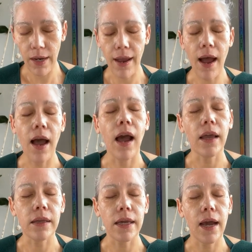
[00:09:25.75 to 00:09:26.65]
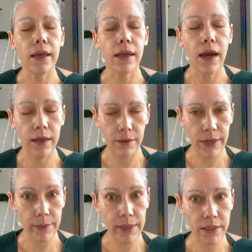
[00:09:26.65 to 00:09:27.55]
I highly, highly, highly
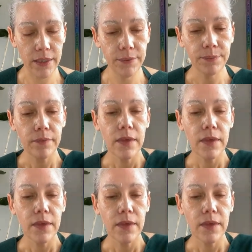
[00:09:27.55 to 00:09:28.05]
recommend it.